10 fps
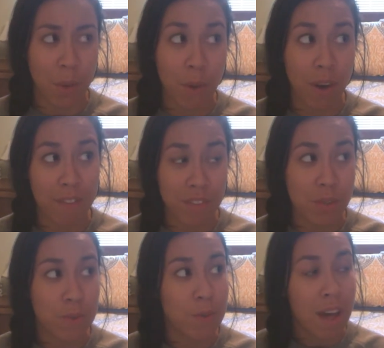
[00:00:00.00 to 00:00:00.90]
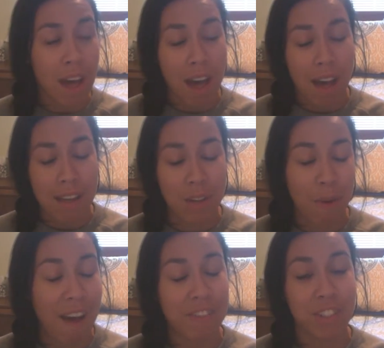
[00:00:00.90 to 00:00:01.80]
Or if you, you know,
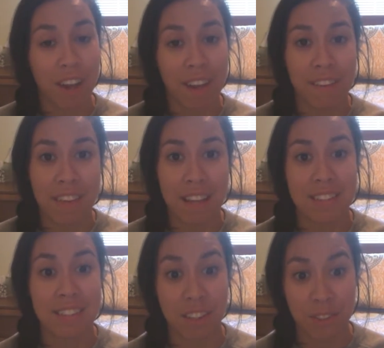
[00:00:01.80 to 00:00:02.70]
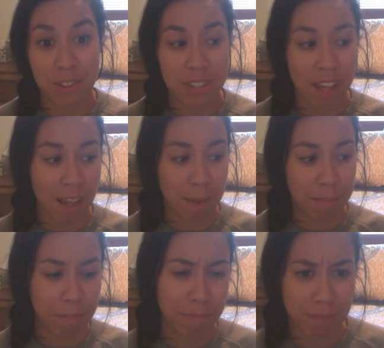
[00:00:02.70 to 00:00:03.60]
have a child that stutters,
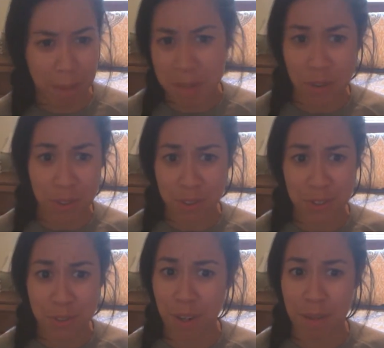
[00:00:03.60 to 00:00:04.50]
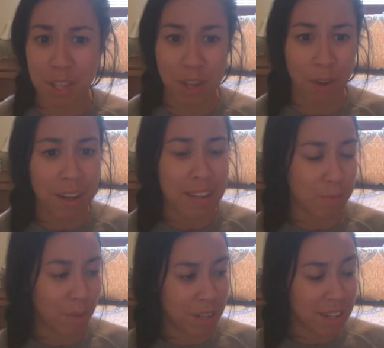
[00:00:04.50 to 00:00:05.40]
let me know your story. I'm
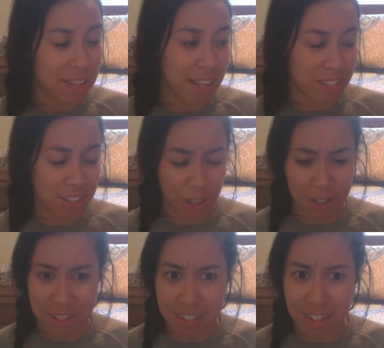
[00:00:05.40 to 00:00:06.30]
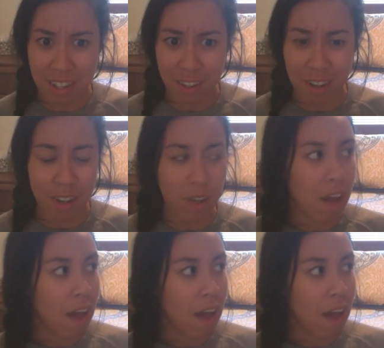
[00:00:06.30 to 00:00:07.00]
curious. When did they start stuttering?